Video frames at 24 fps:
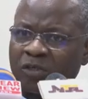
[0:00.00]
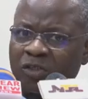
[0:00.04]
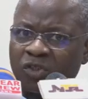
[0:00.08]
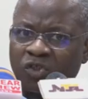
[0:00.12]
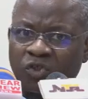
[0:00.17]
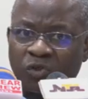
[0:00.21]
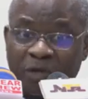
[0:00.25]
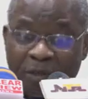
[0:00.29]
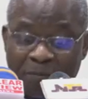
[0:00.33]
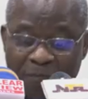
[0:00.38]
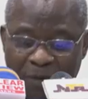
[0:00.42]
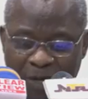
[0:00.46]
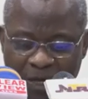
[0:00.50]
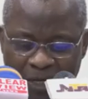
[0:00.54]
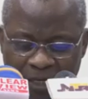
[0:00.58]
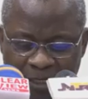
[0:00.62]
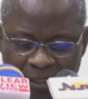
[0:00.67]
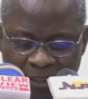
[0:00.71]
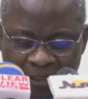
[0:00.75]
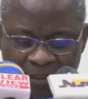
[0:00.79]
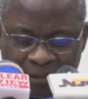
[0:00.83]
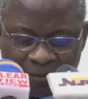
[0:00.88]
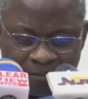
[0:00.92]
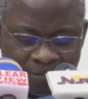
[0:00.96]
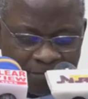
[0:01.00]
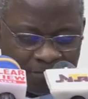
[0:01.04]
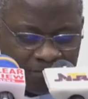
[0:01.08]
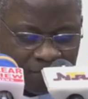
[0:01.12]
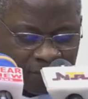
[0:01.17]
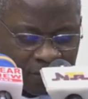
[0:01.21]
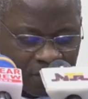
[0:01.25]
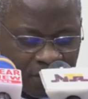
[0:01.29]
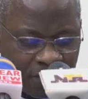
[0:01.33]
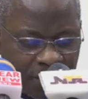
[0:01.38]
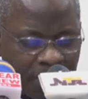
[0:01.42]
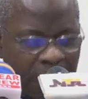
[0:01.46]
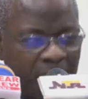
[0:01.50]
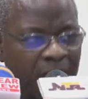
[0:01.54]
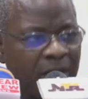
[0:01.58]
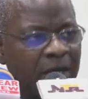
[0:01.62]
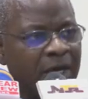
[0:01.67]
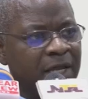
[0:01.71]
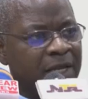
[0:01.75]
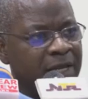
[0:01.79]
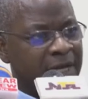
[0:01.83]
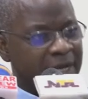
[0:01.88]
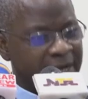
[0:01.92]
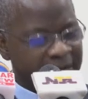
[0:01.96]
to rebel.
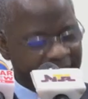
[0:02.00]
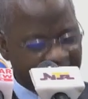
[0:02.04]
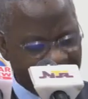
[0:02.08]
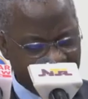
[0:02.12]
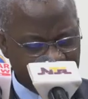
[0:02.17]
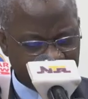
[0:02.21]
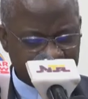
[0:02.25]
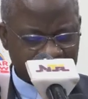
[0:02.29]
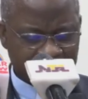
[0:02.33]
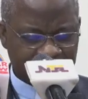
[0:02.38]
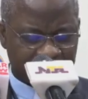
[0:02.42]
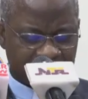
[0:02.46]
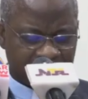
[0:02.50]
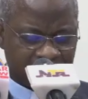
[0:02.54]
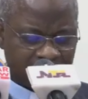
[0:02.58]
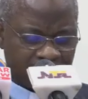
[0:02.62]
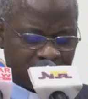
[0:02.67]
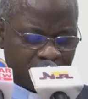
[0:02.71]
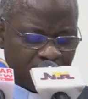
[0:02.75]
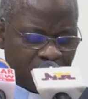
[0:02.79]
Next,